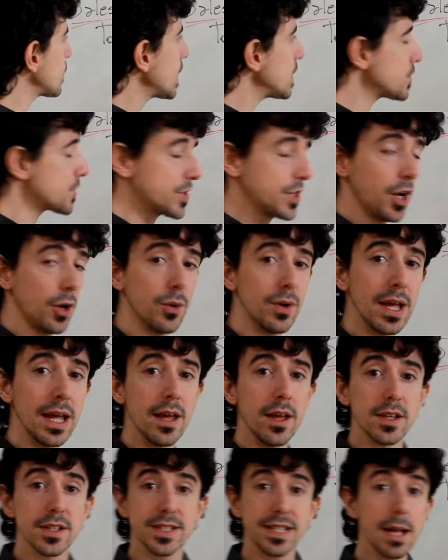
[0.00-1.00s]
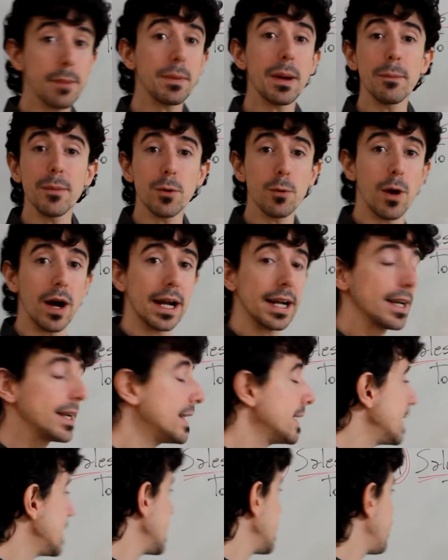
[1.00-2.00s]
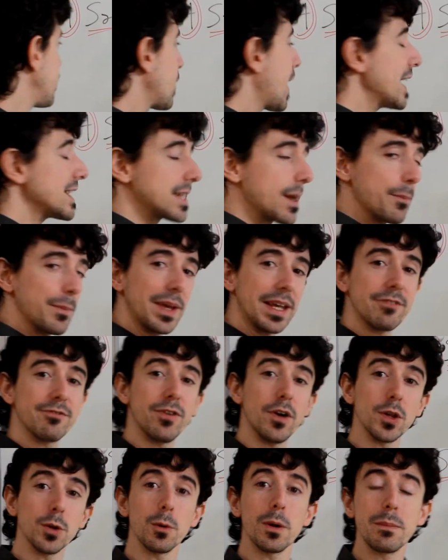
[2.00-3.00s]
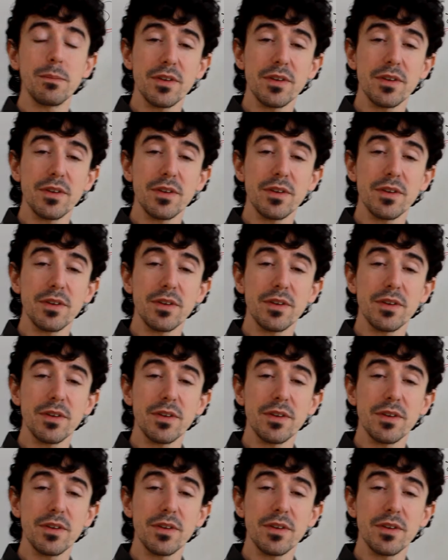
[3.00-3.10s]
So step number 1, if you guys have been following